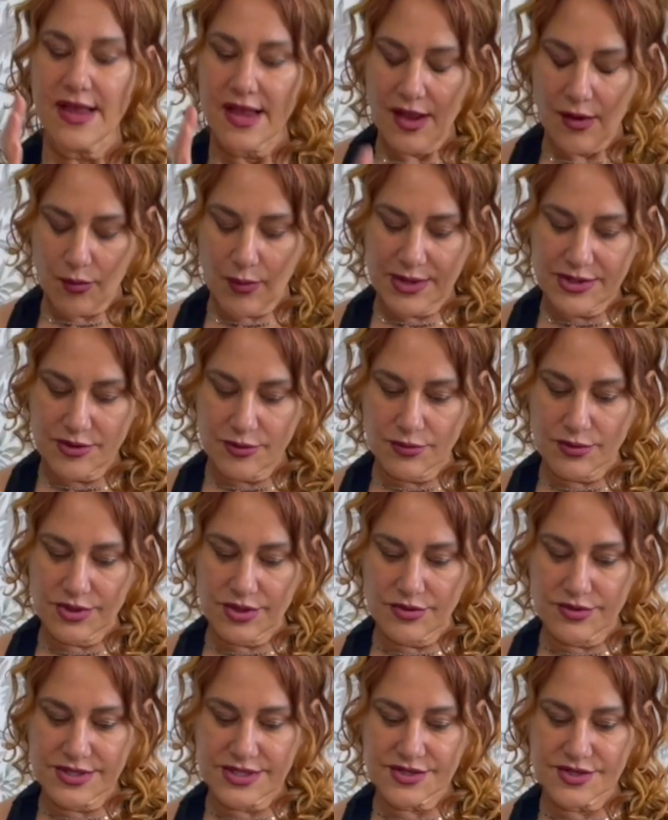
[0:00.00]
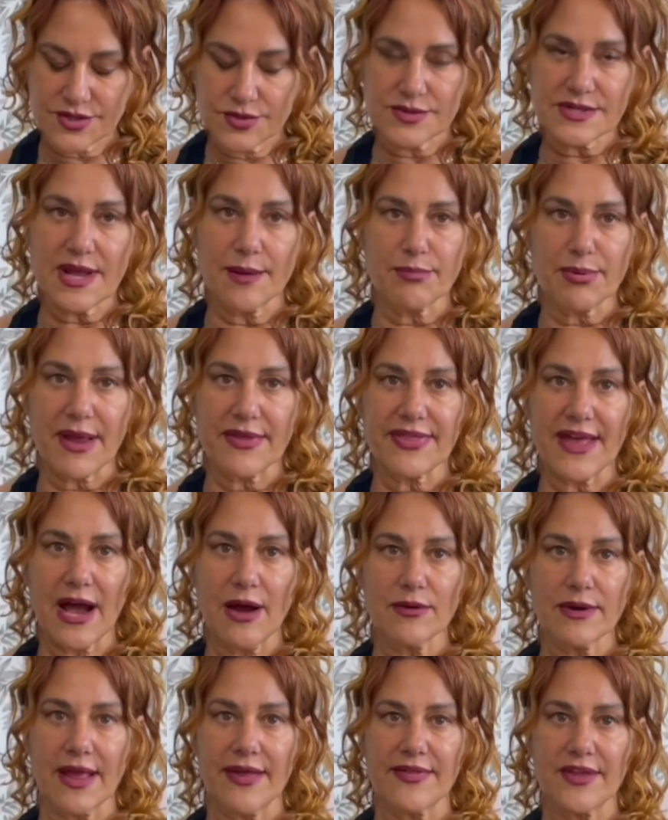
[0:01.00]
when you just use that breath
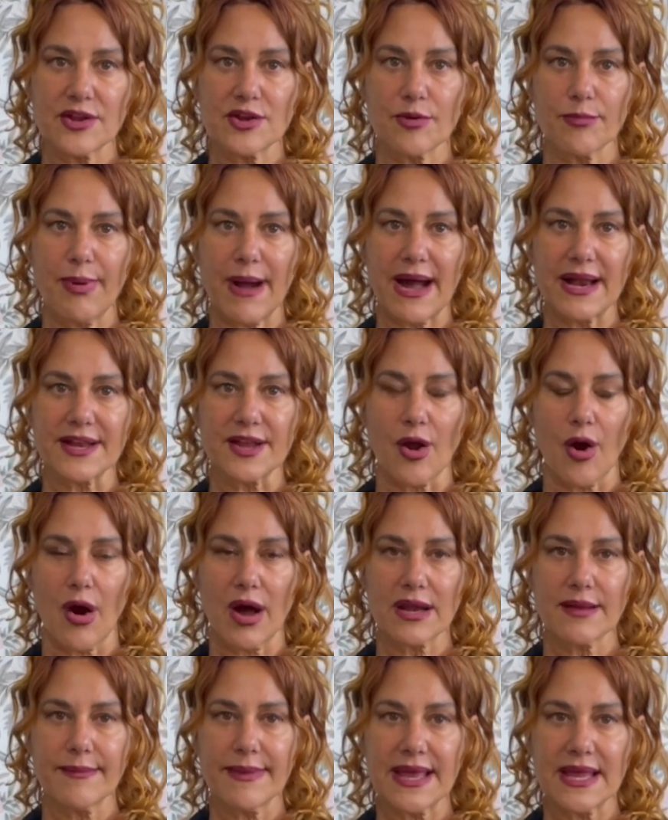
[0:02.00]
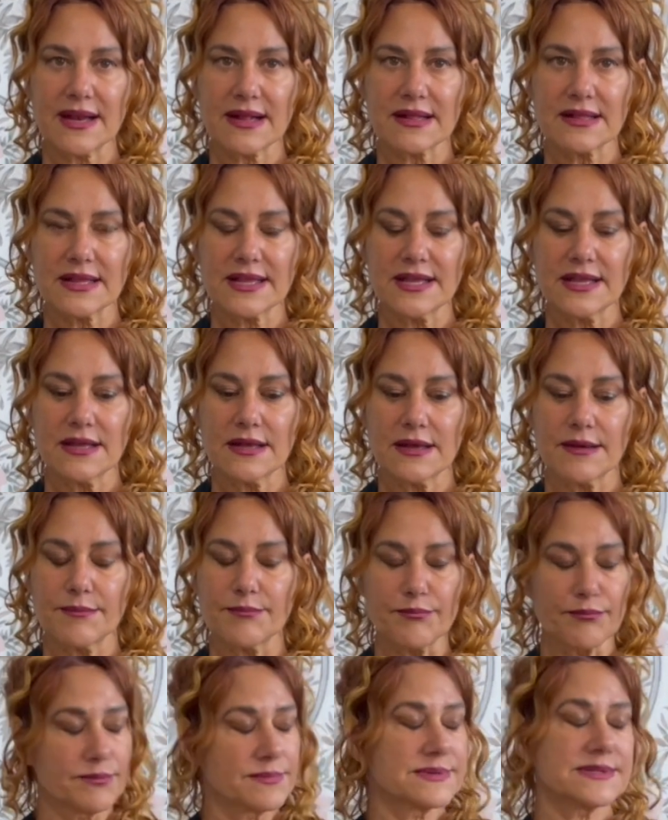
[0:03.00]
out, and then your body automatically
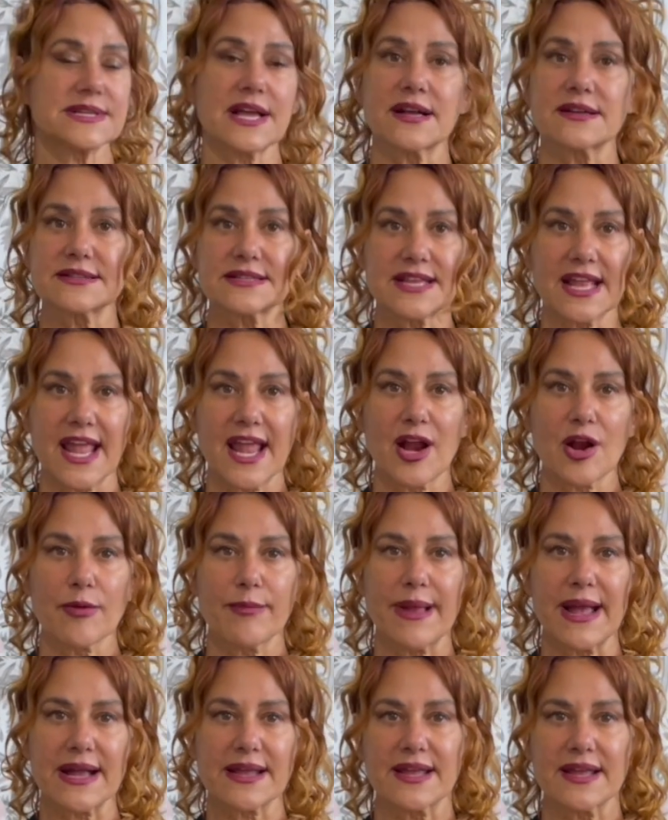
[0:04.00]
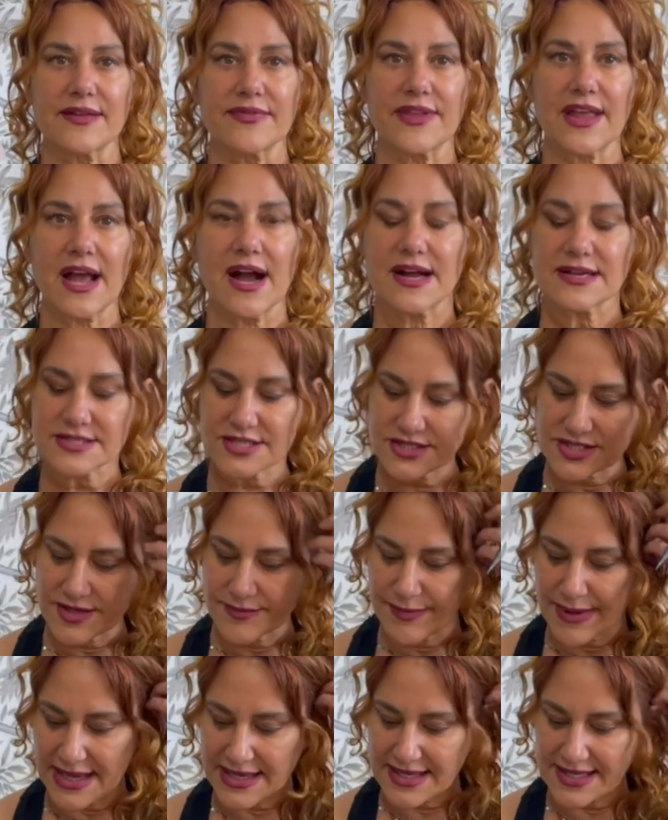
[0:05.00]
sucks the air back in, the oxygen
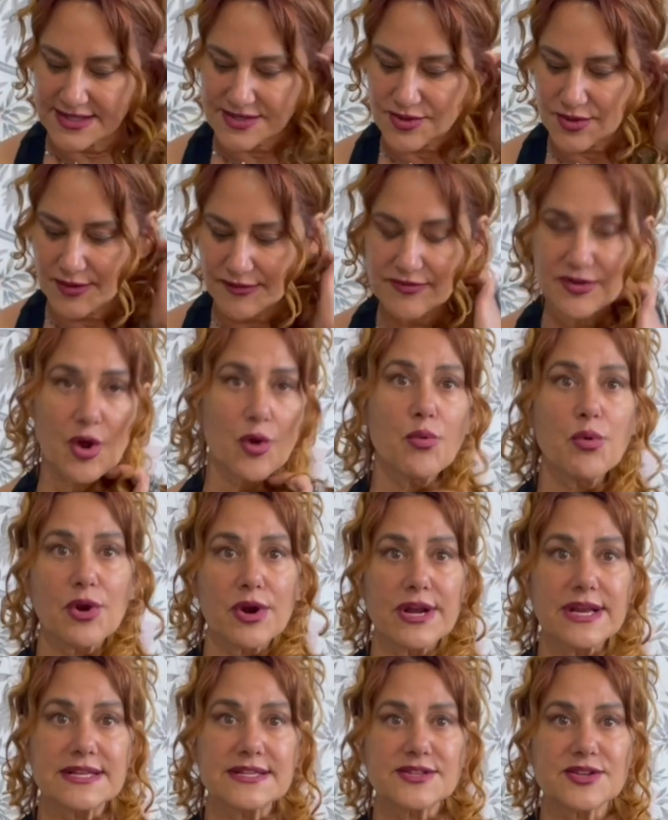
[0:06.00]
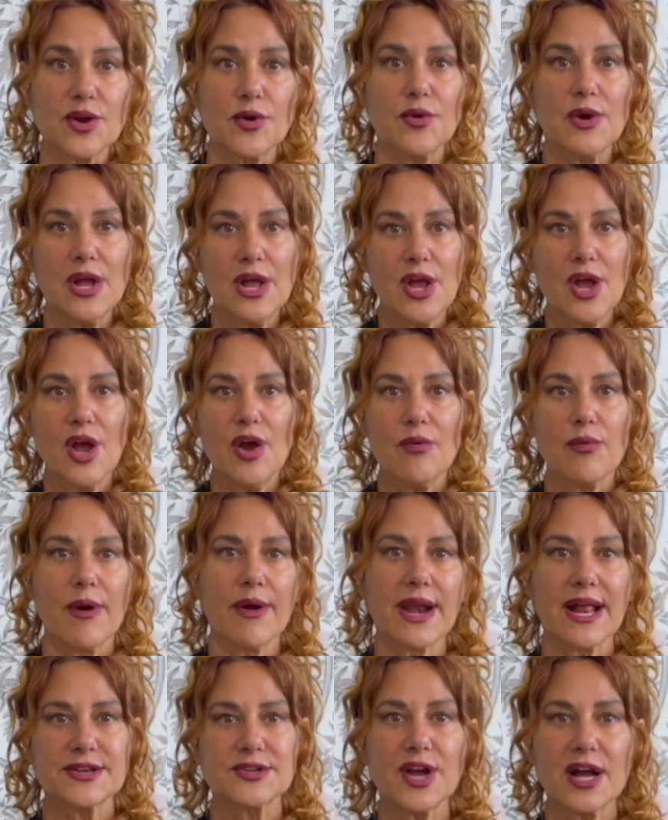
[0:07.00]
back in, so you have no worries. So when
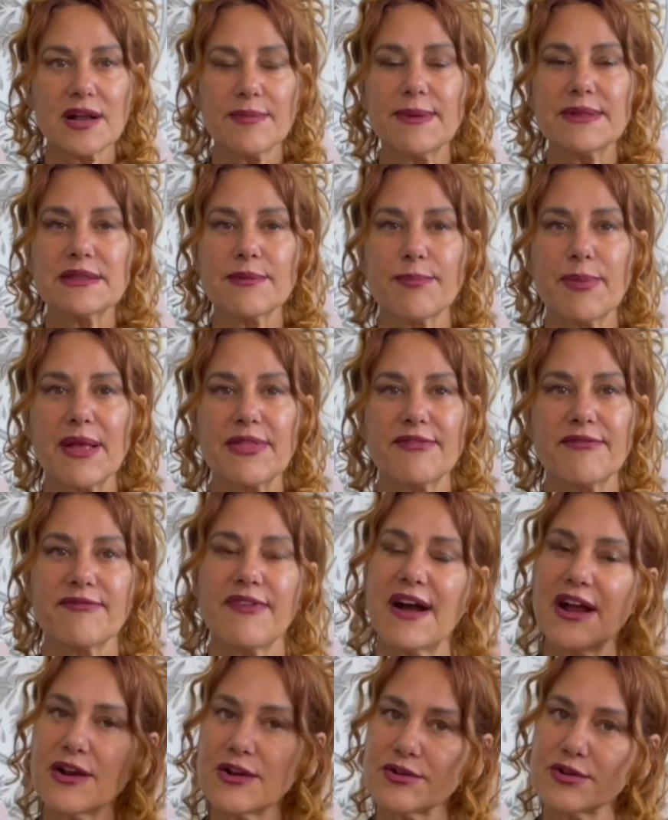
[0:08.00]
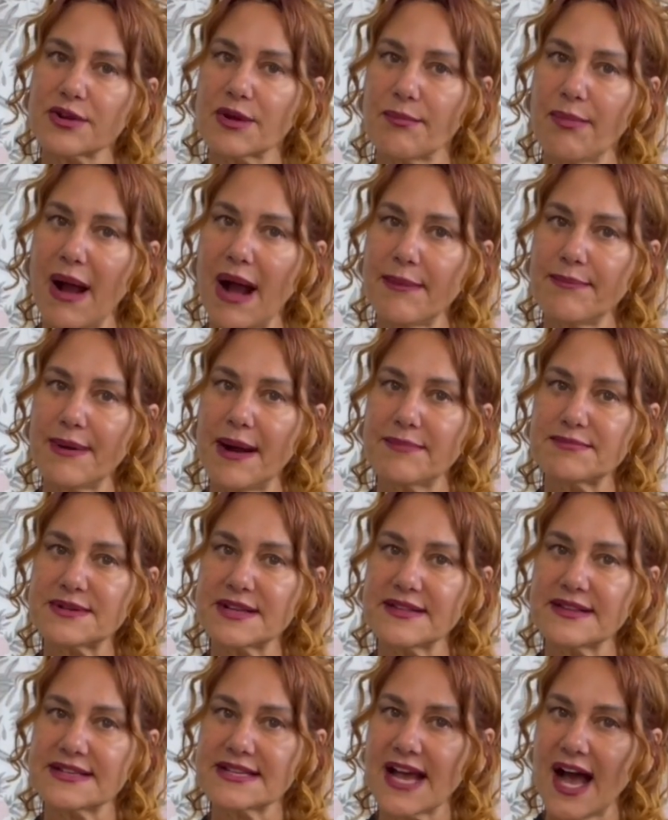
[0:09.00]
I talk about the breath of fire, you can pop up to
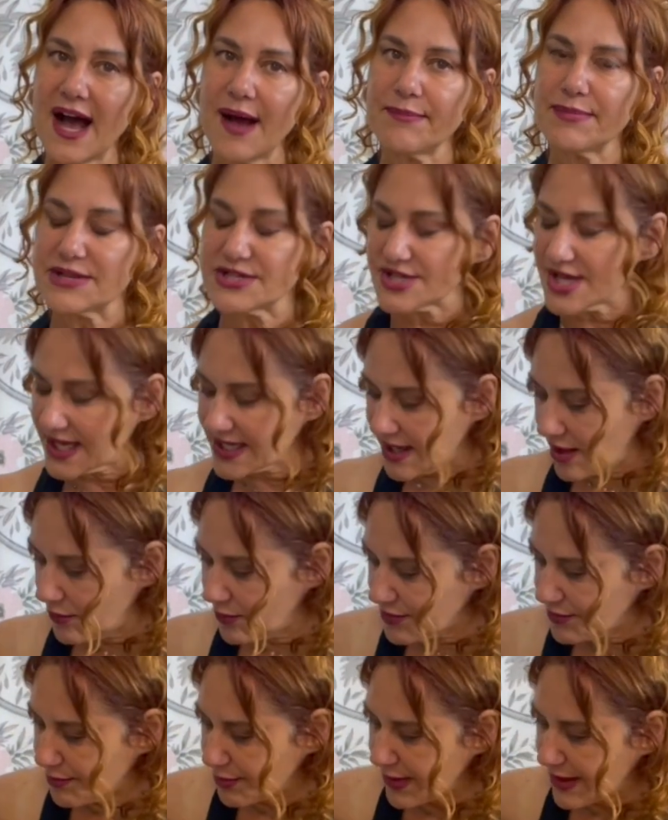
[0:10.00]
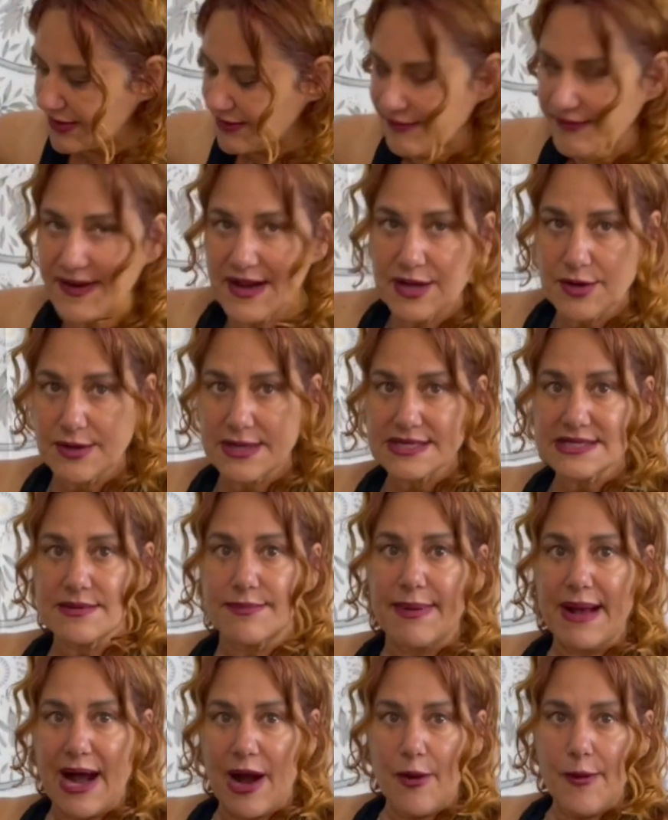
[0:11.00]
the top and check out what breath of fire is
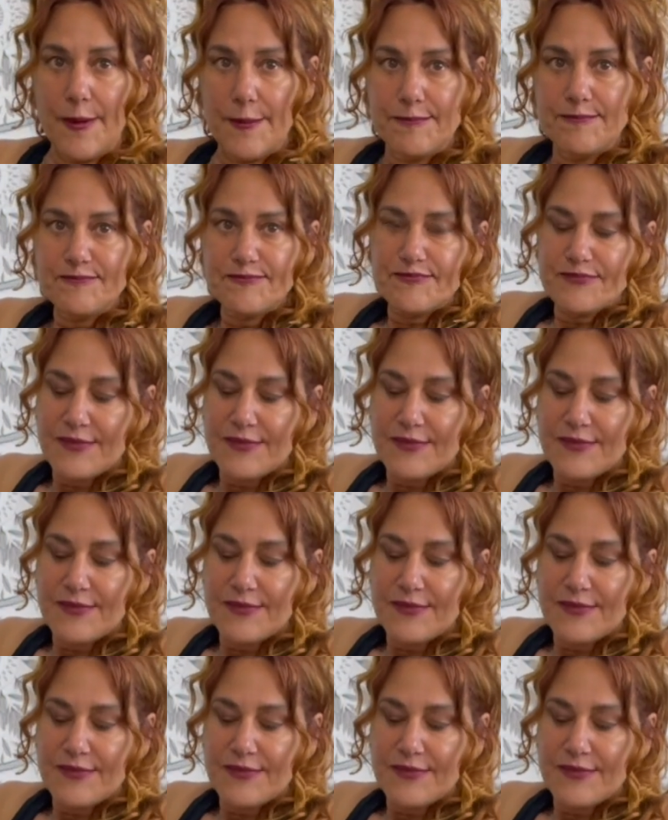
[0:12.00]
about.